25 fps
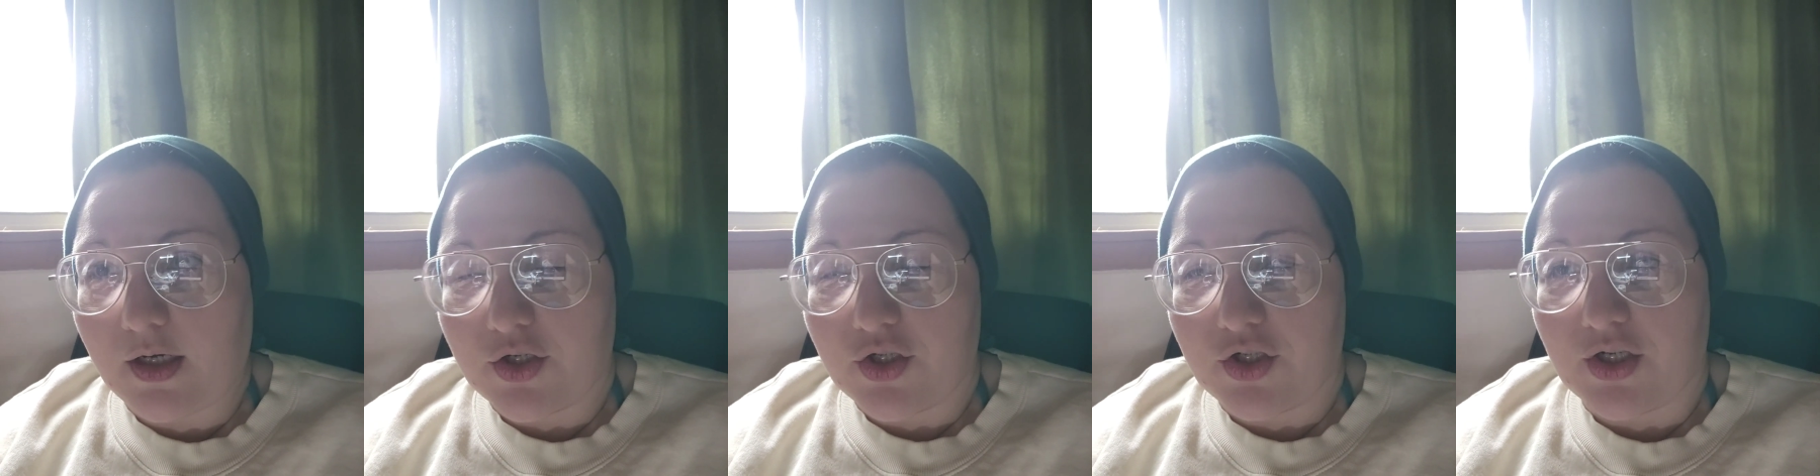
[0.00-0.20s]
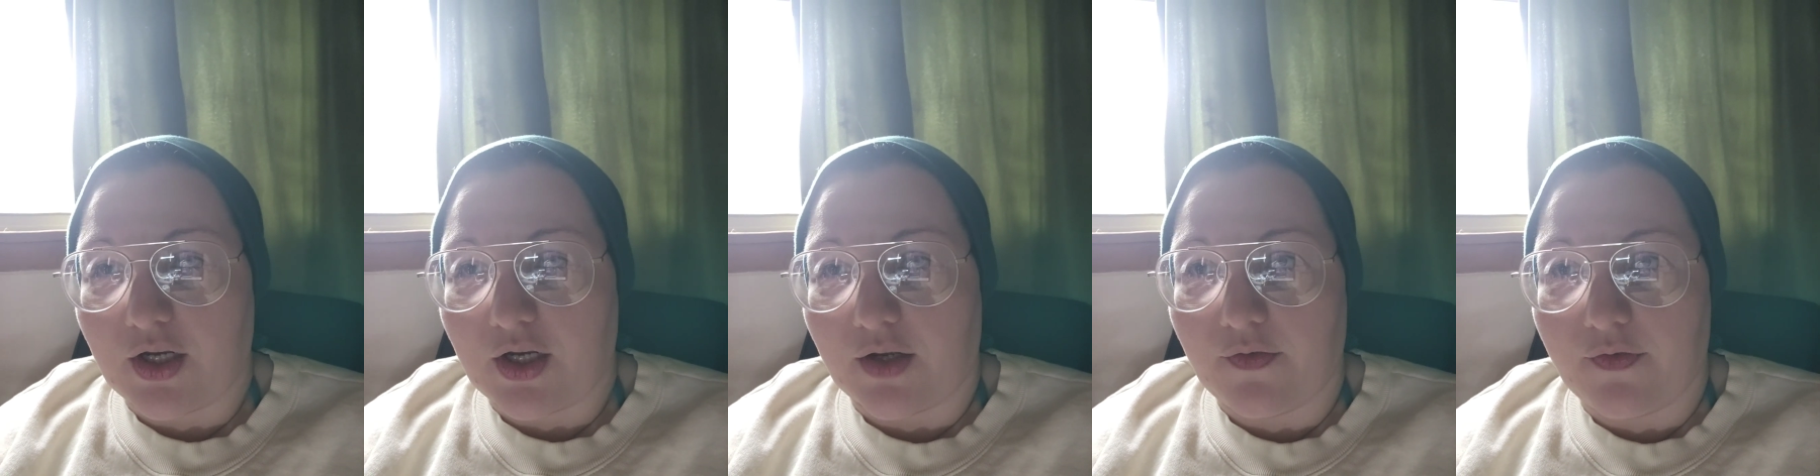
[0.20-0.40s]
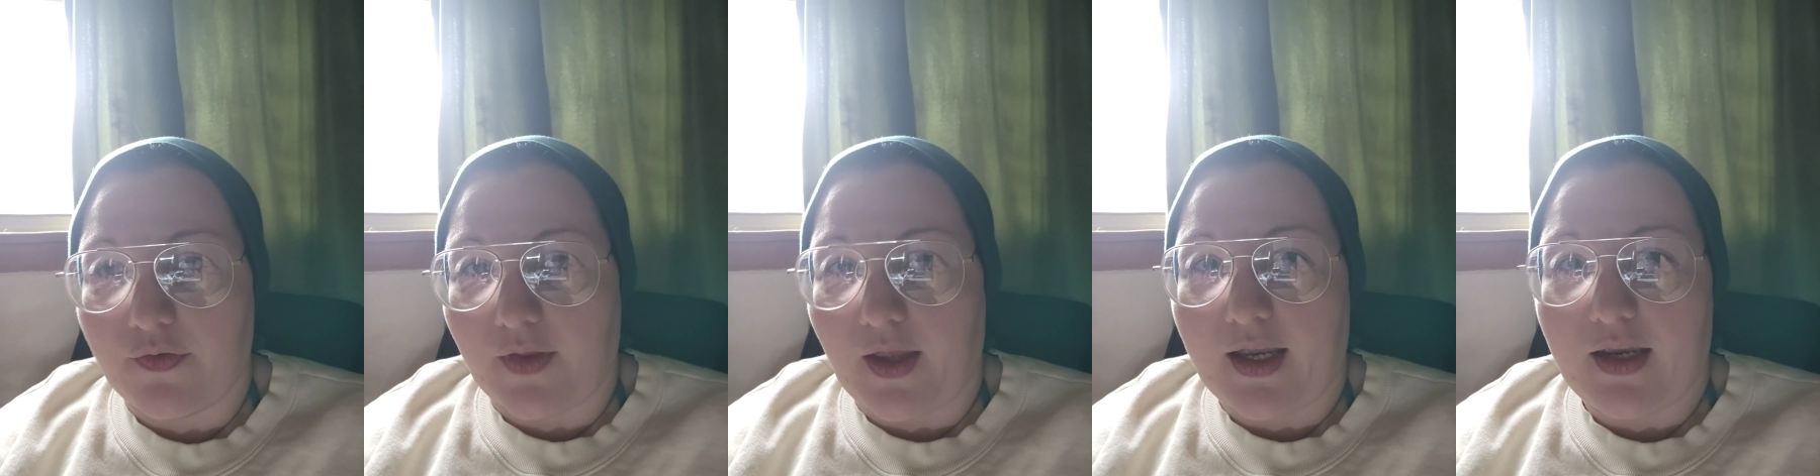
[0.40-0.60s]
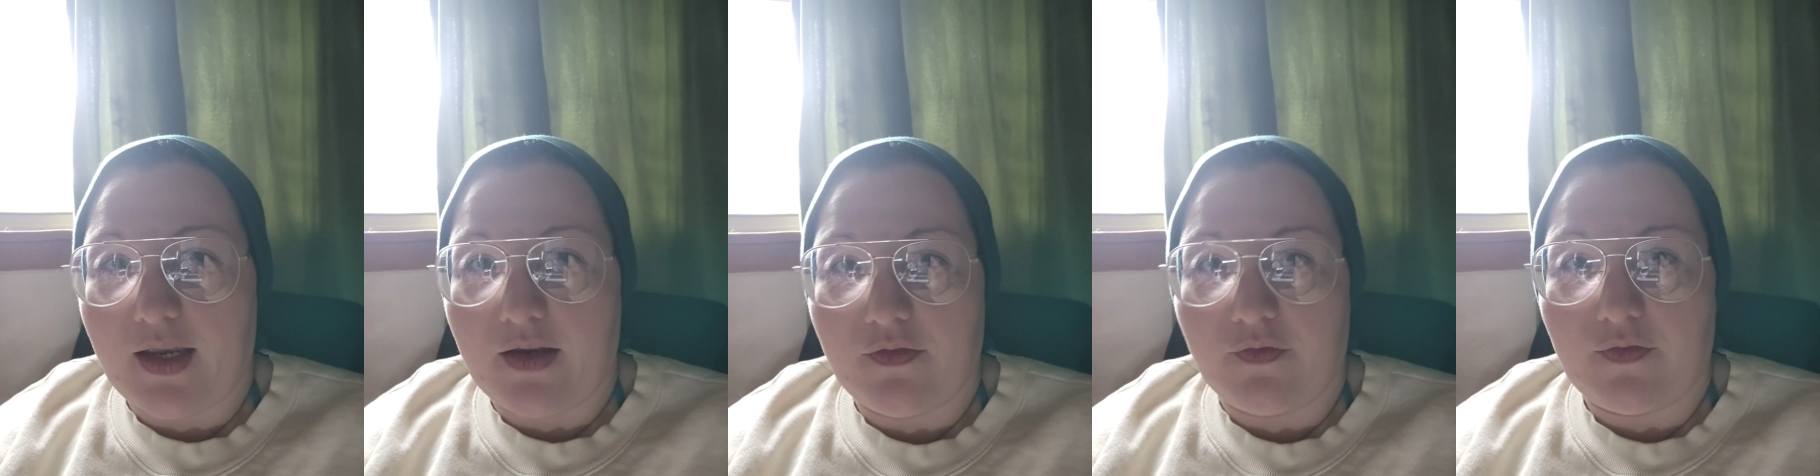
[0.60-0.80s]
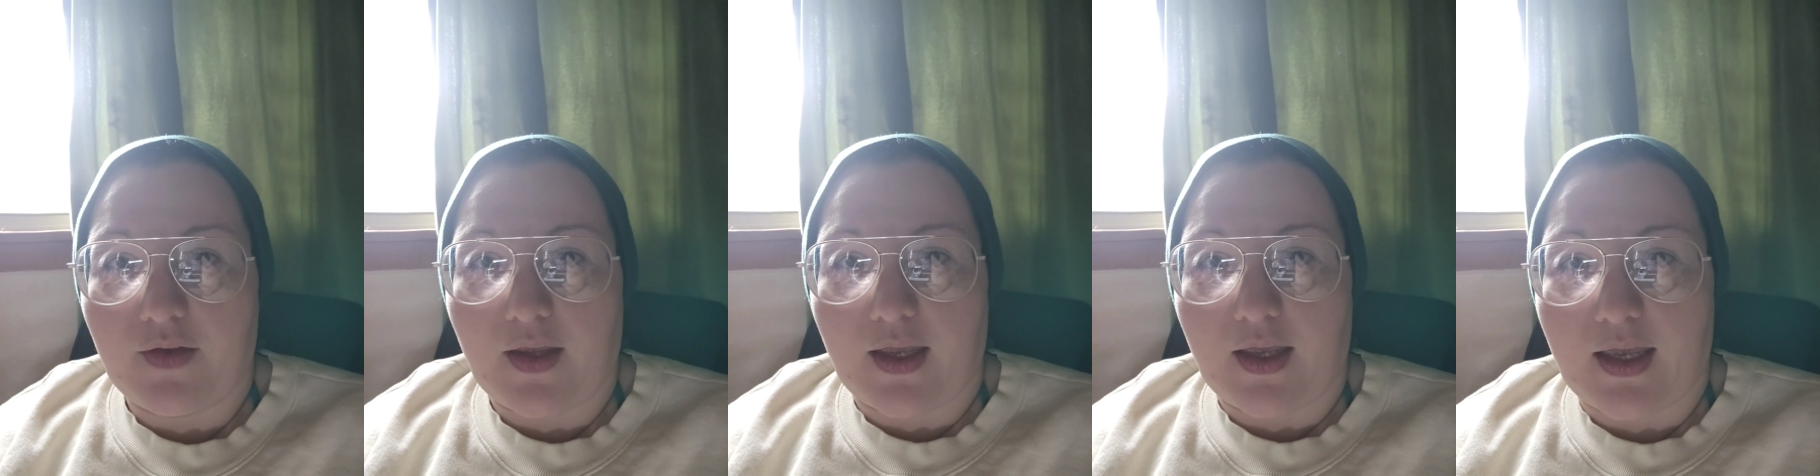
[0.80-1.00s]
shelf
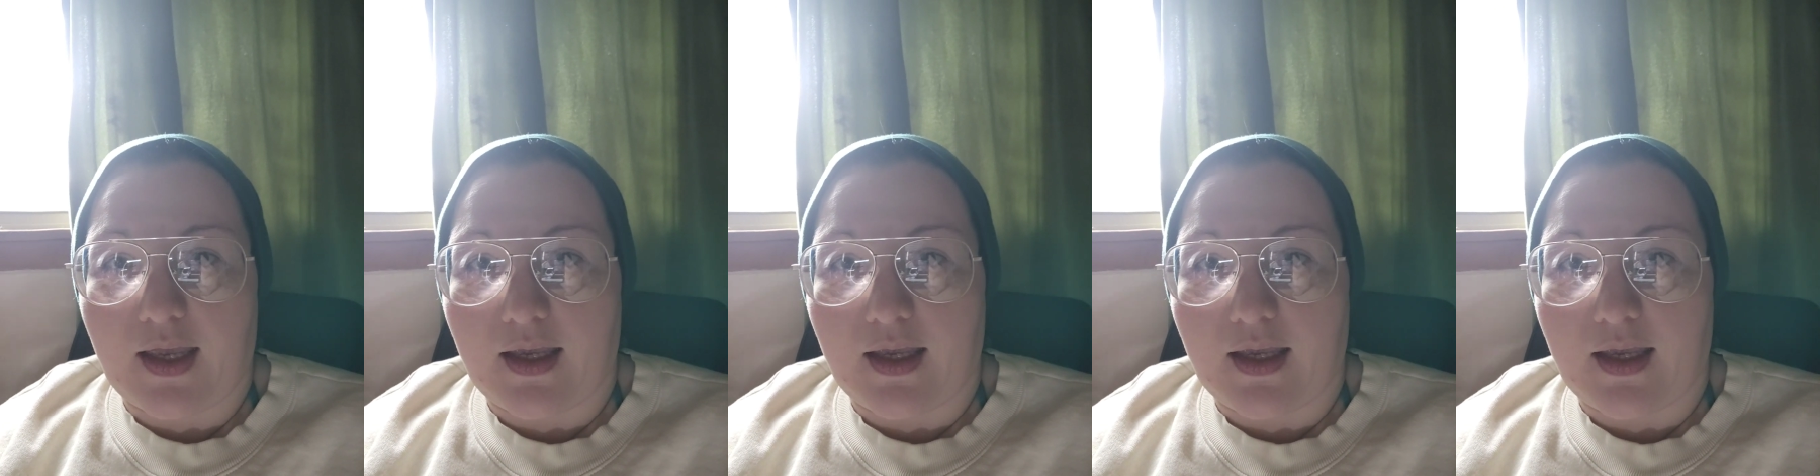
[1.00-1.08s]
life,